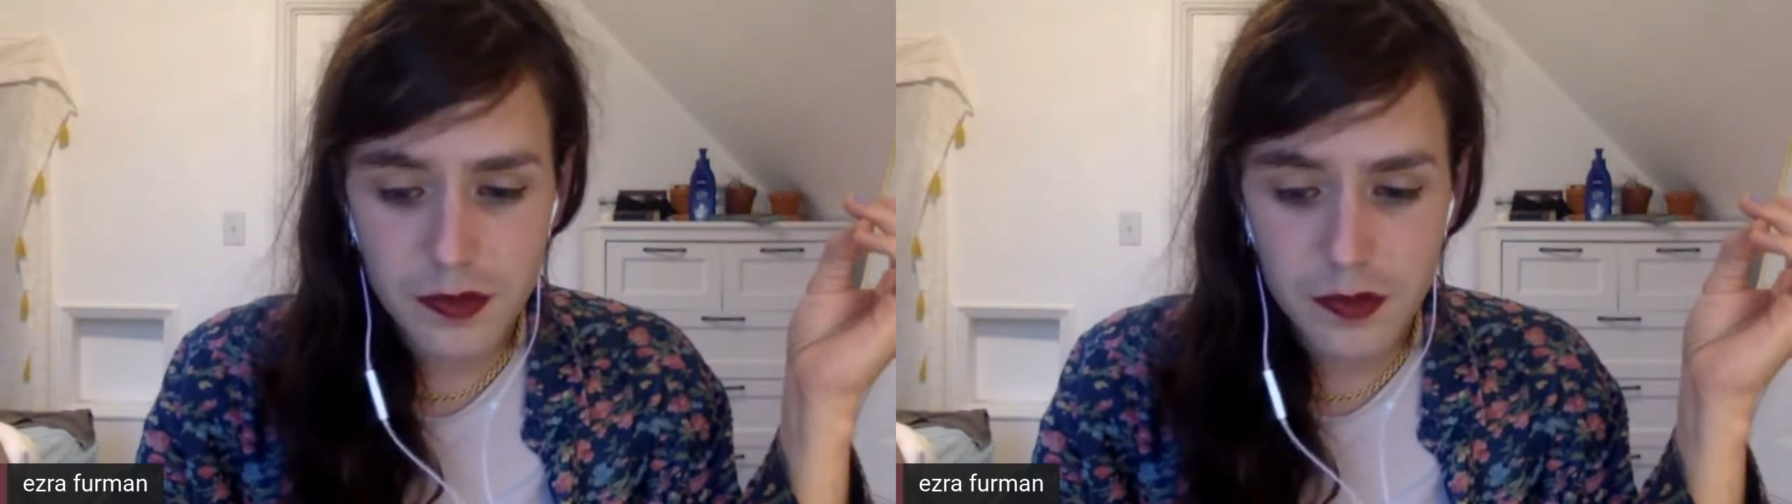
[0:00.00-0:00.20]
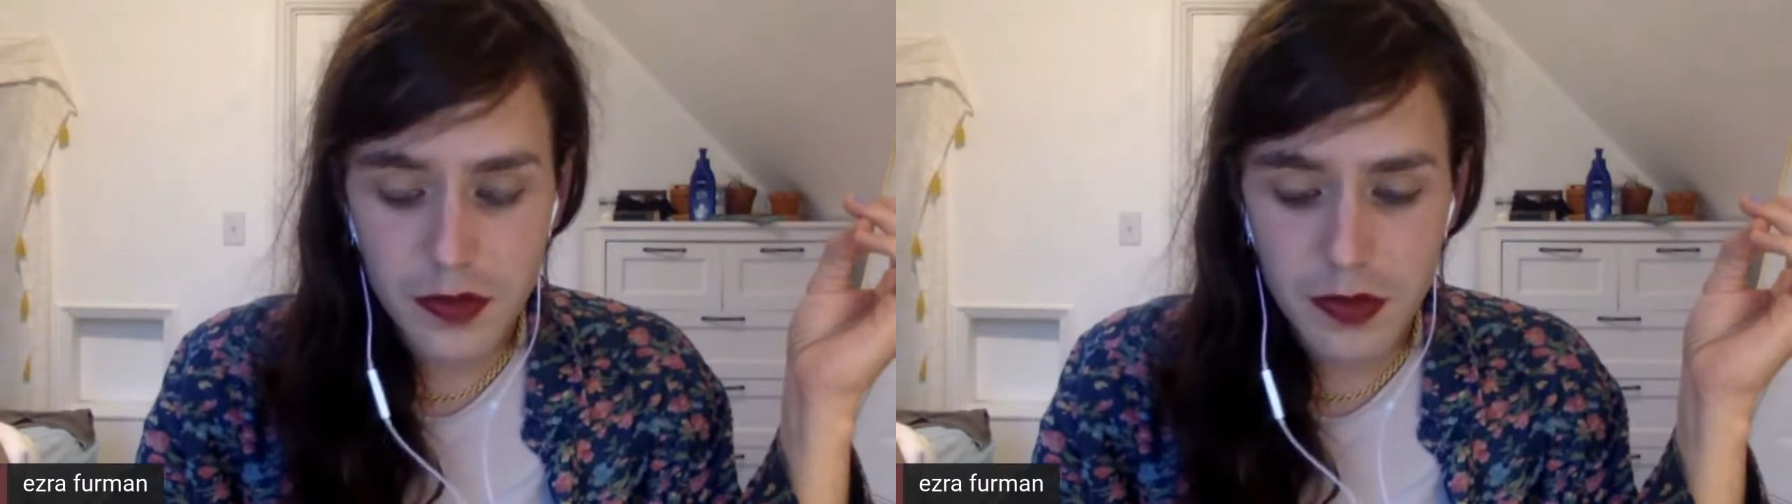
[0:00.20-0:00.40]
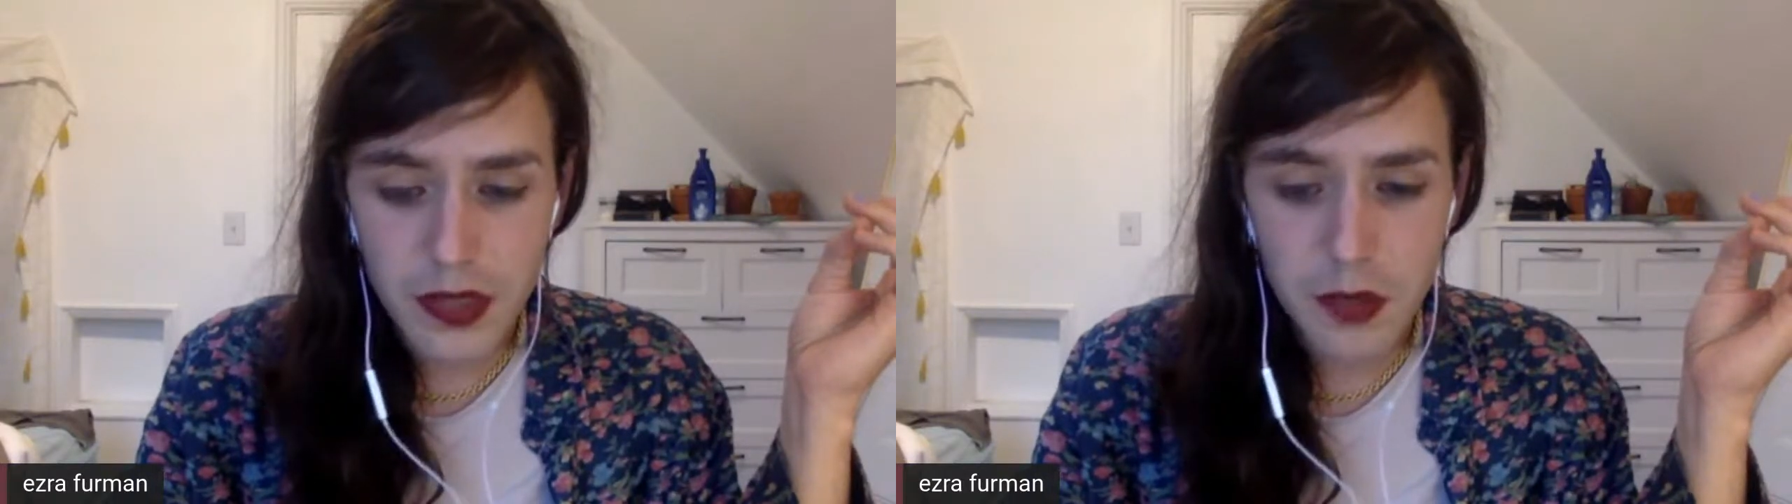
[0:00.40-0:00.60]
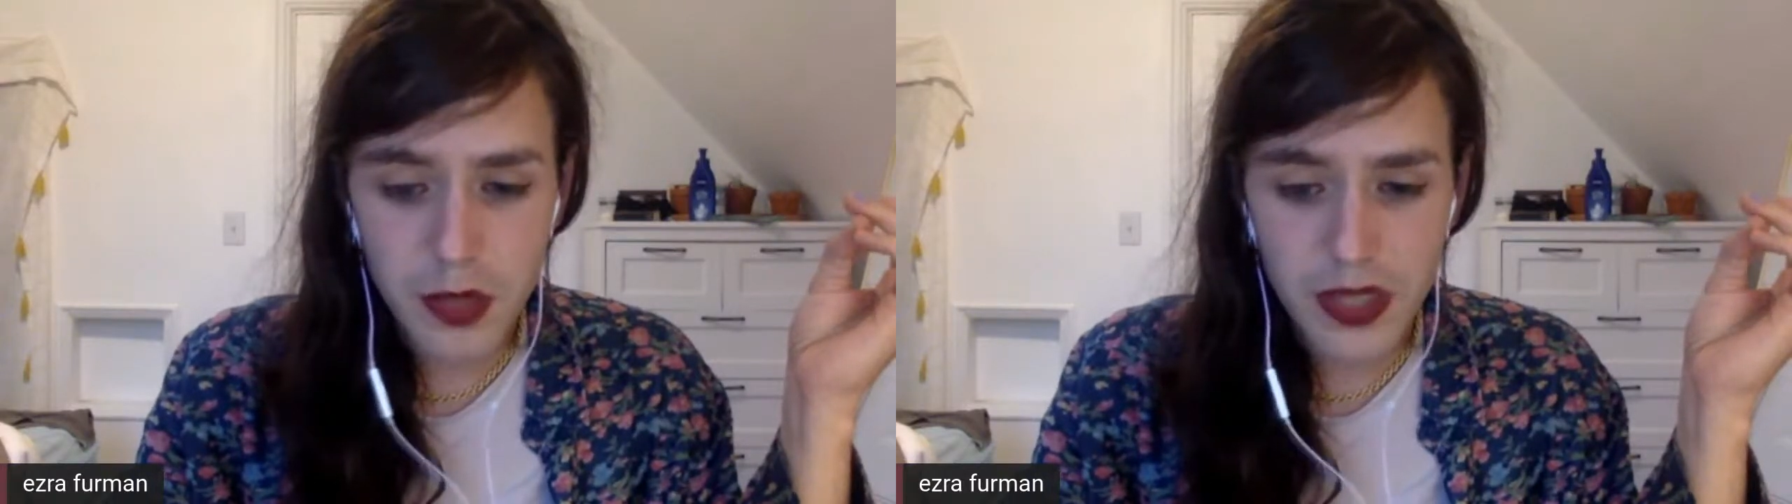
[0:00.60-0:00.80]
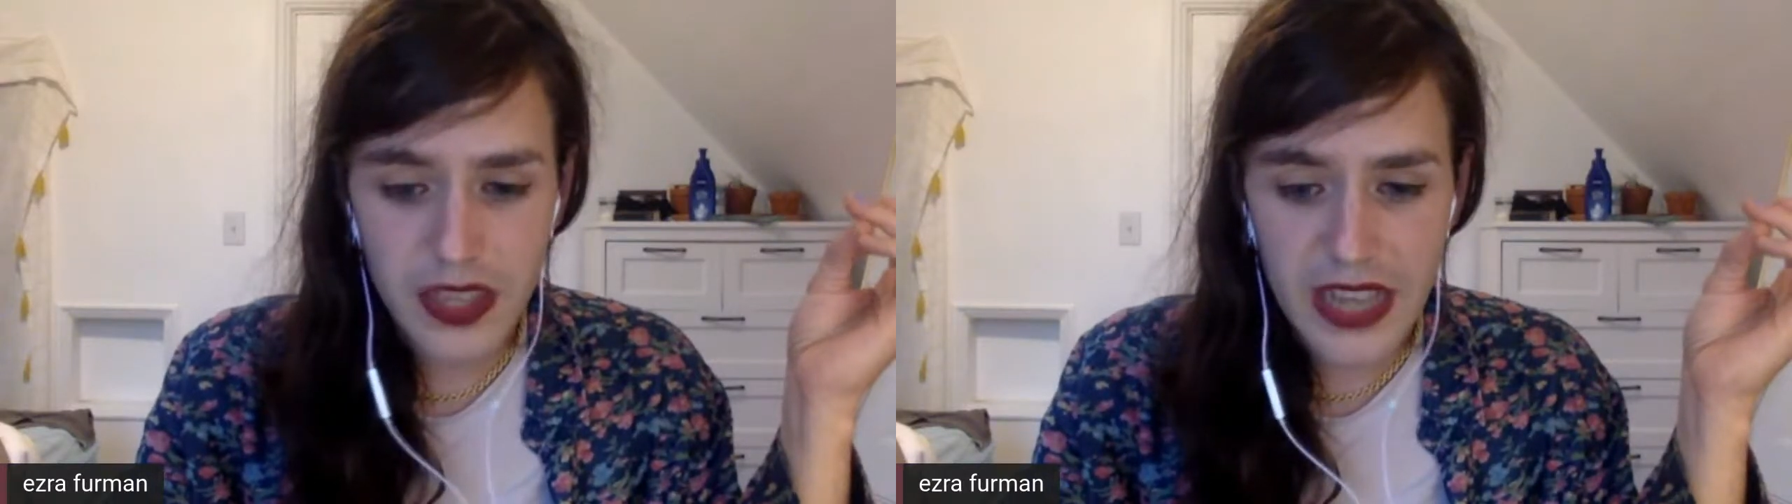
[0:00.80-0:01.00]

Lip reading: we want to play